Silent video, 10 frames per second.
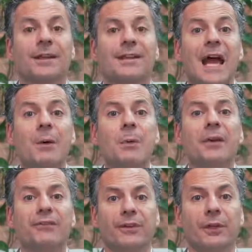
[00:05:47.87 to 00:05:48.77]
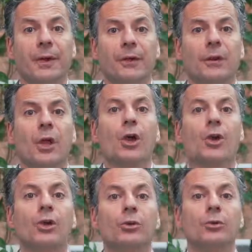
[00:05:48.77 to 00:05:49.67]
Now we want to figure out
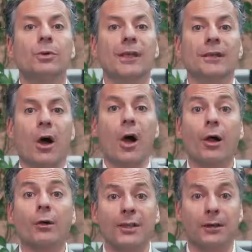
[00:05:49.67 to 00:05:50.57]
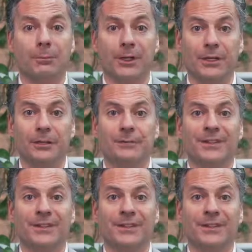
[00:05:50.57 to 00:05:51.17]
who in our company